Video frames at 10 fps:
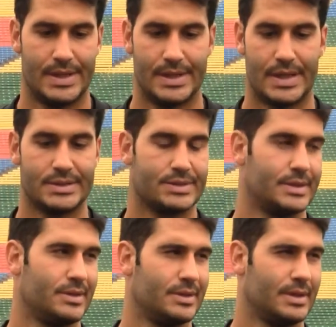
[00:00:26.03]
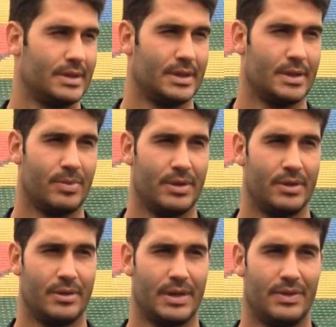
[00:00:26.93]
uh, concentrating on anything up
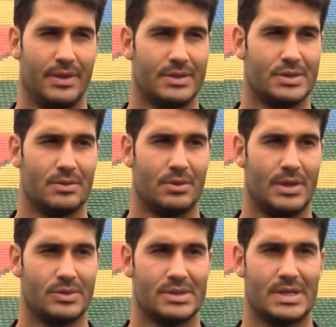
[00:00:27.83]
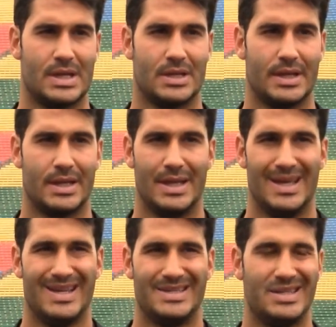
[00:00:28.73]
here or anything in general. I was just kind of like
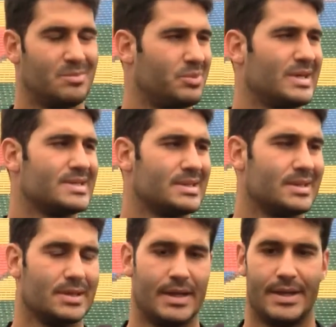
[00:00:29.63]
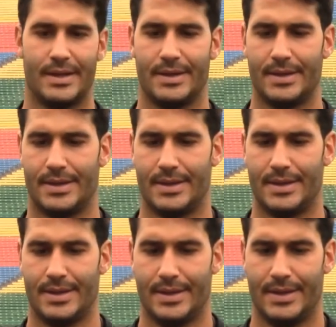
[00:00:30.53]
decompressing. And,
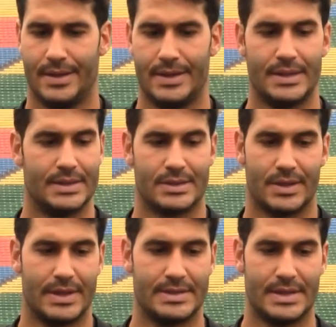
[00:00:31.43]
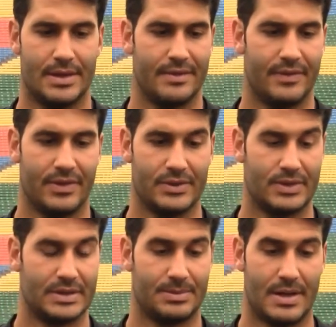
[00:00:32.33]
uh, it, it's crazy how everything
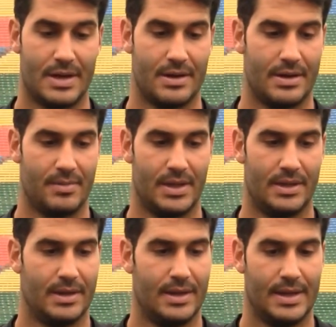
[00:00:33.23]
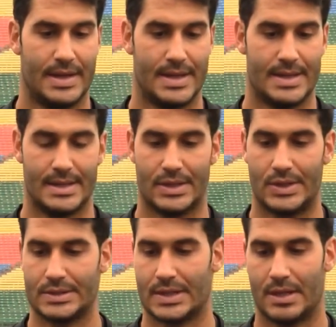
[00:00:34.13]
transpired. I mean, uh,
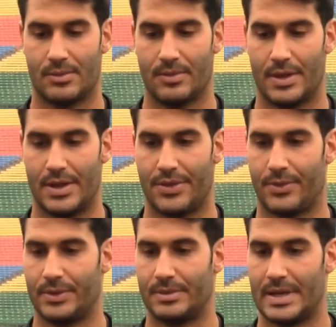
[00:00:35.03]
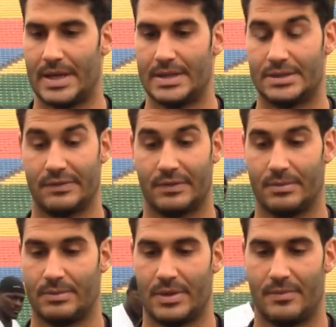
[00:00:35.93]
calls got uh, thrown into my agent
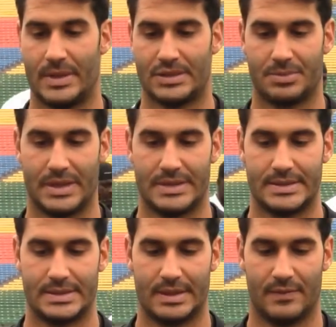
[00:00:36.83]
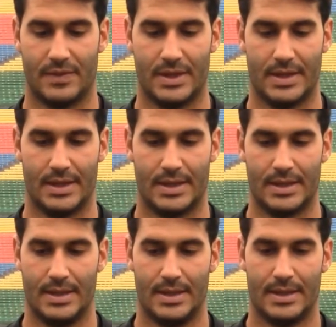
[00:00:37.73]
from a bunch of places and everything,
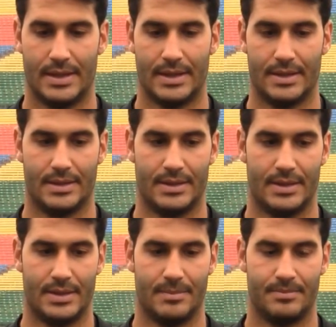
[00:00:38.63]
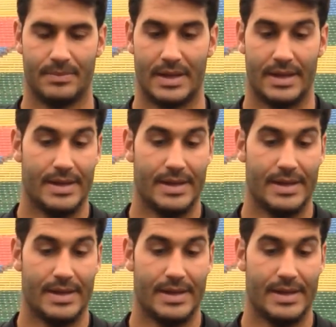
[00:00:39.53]
and and um,